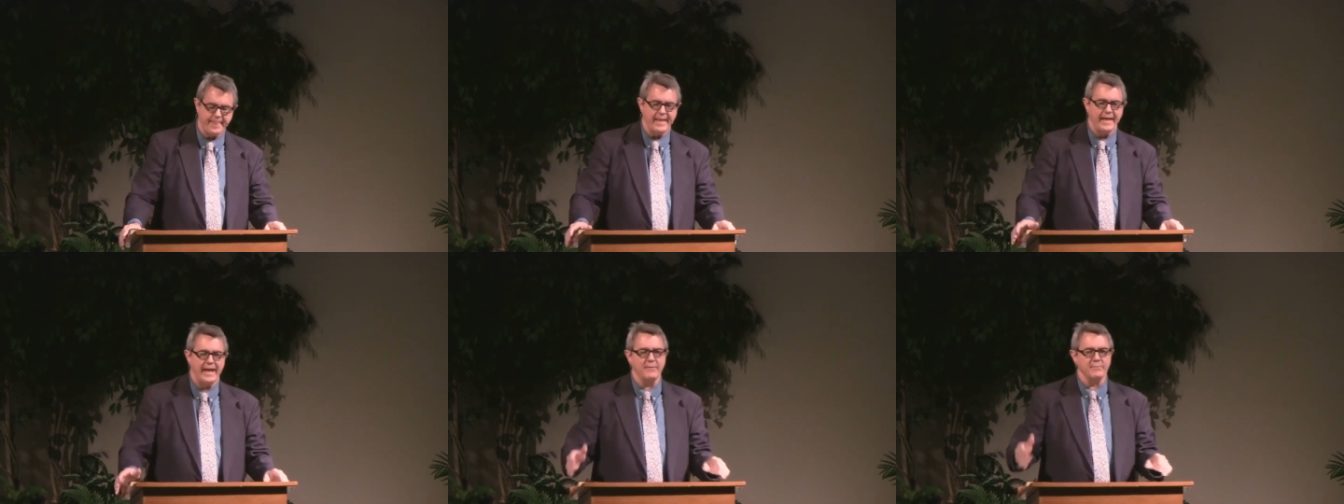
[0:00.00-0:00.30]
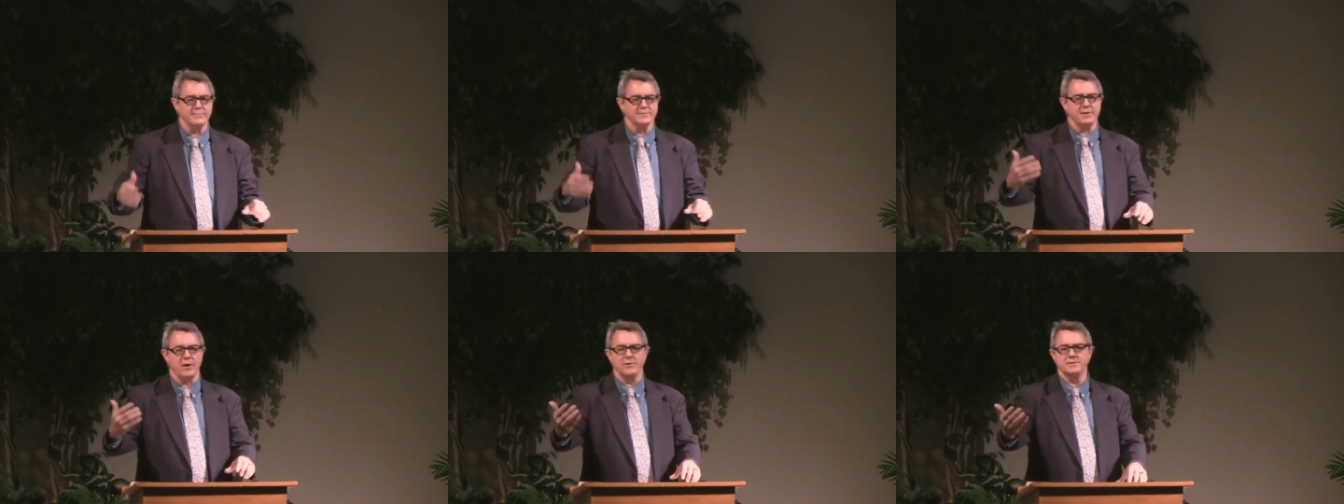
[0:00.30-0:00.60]

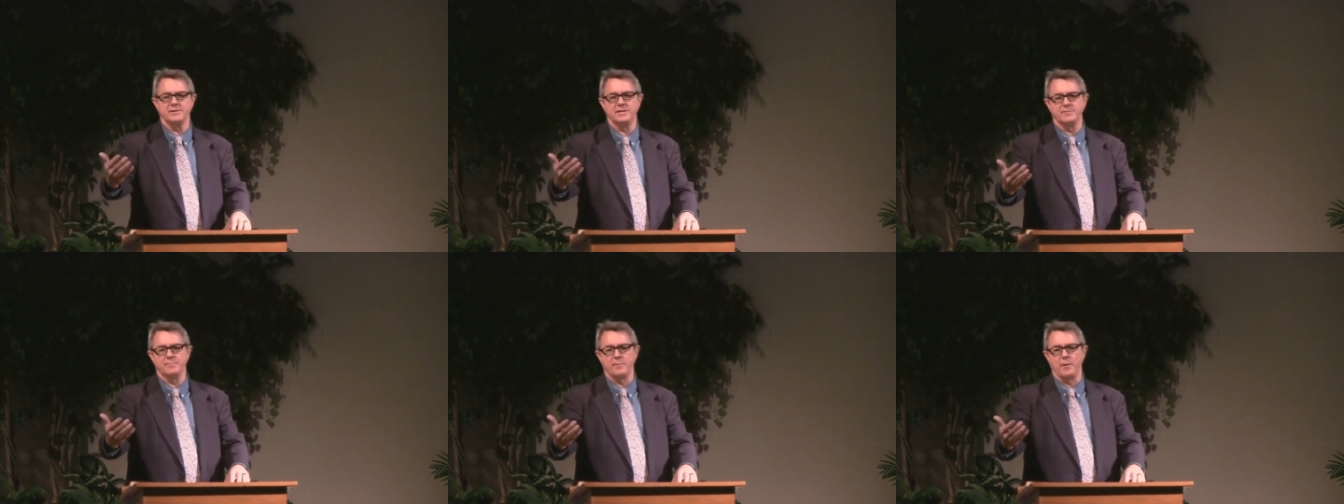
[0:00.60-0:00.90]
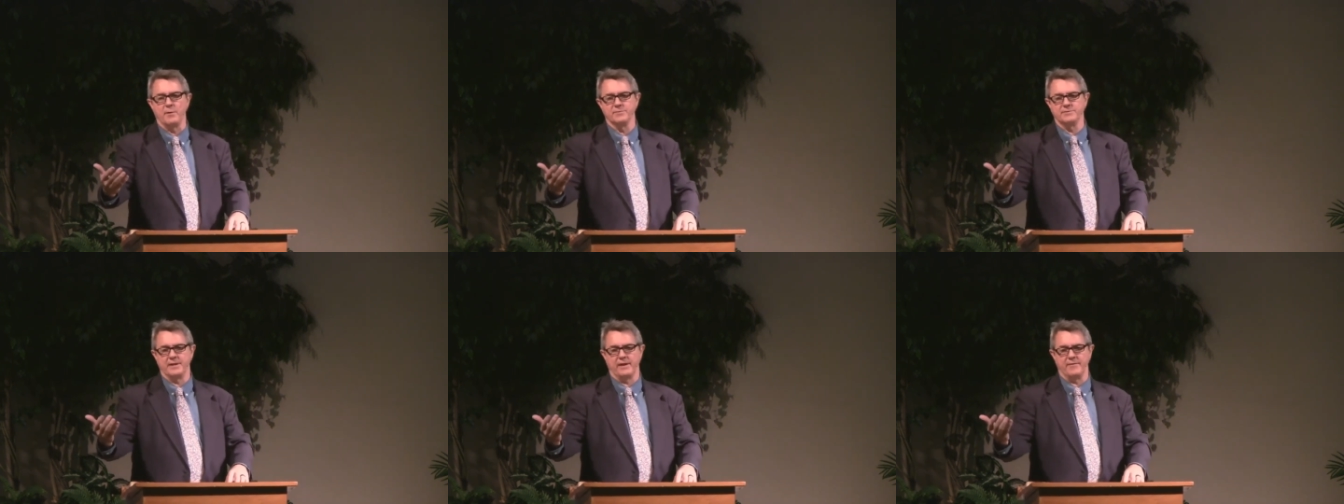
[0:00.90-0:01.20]
That was R.C.
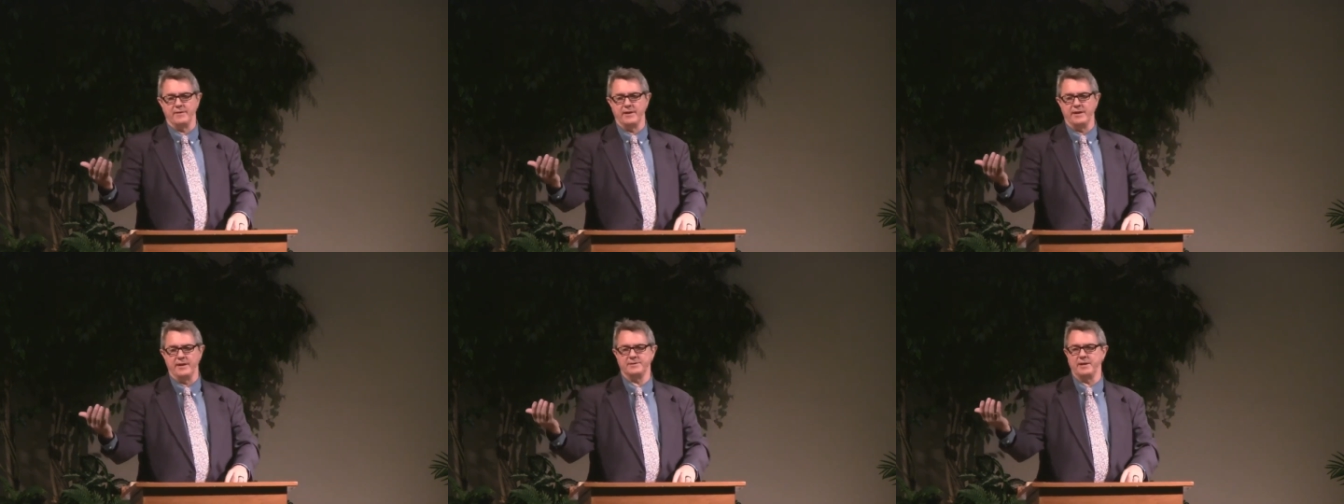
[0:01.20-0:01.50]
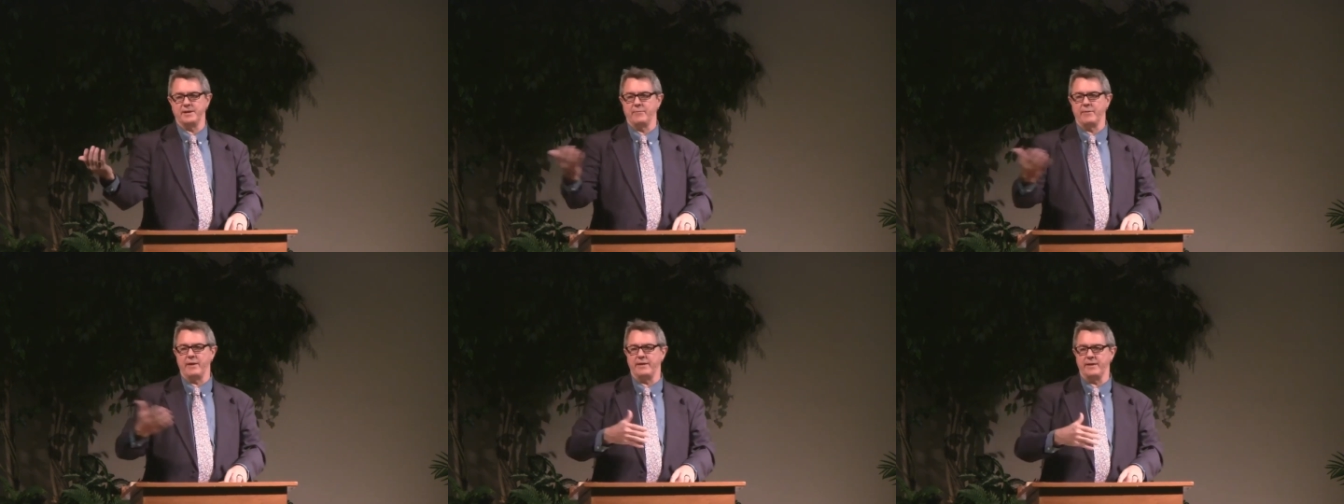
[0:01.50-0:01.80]
Sproul's
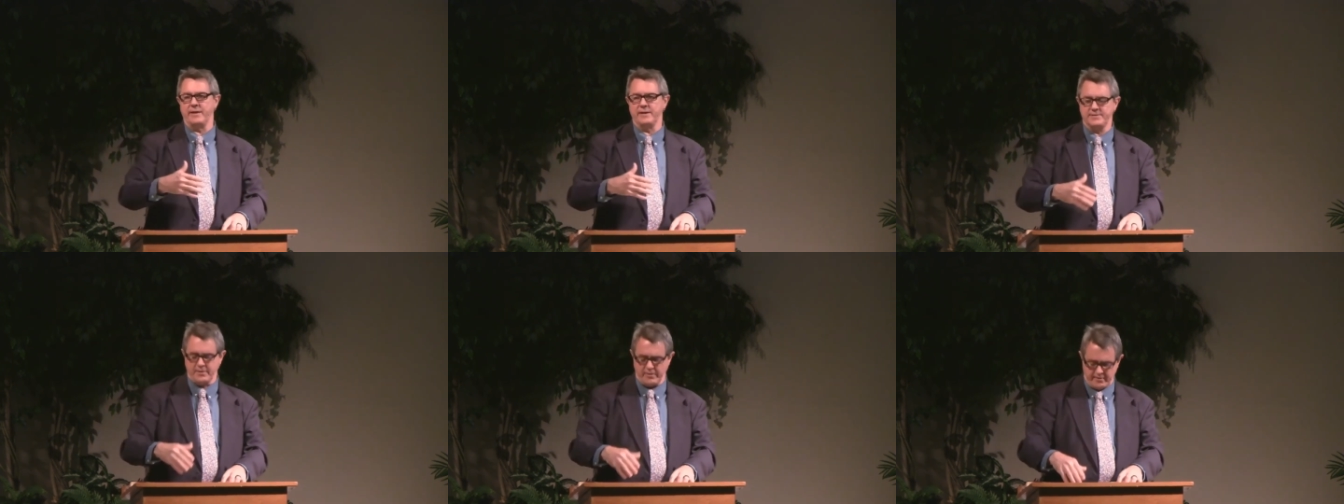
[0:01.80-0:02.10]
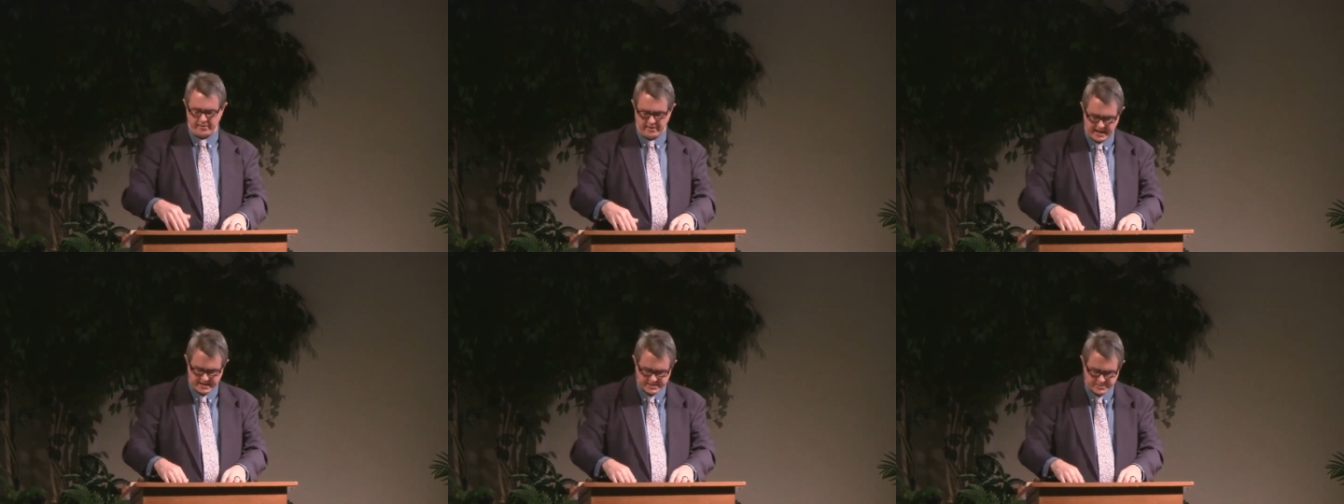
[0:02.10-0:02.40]
definition. I read this to
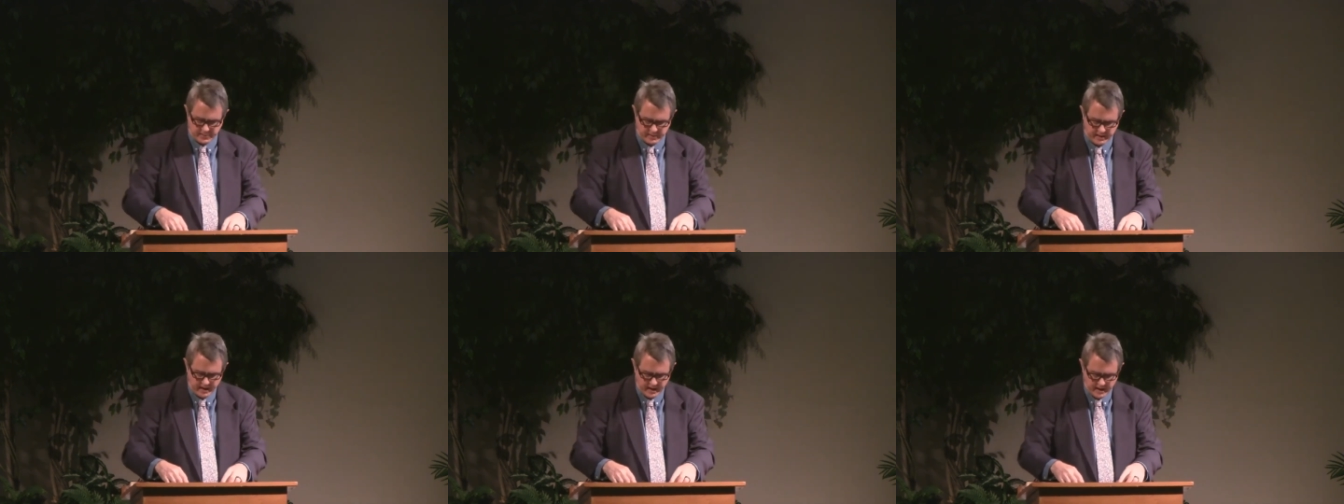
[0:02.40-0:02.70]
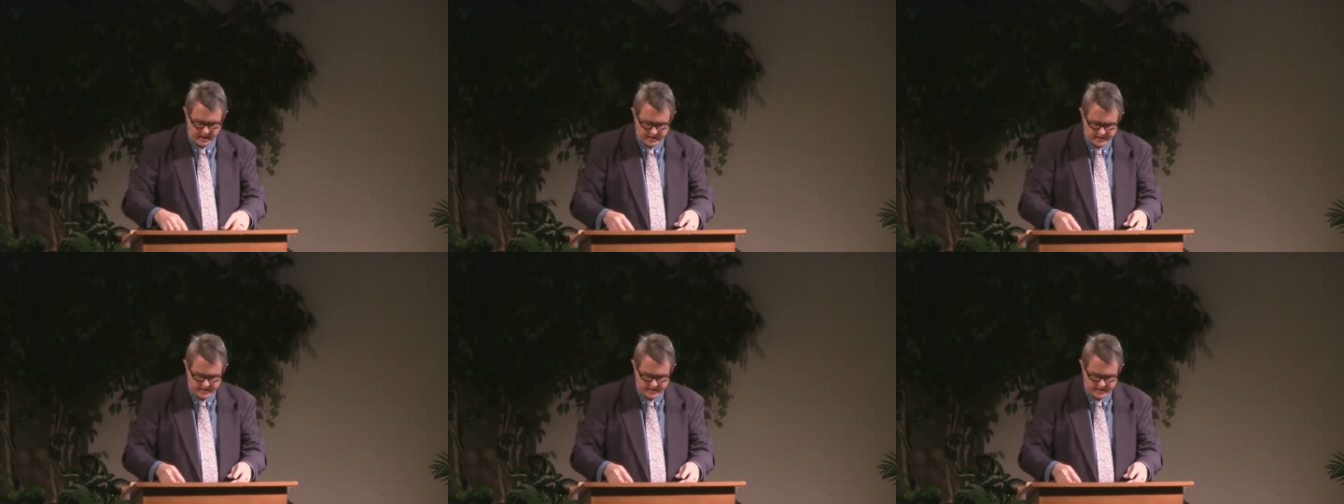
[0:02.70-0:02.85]
you last week.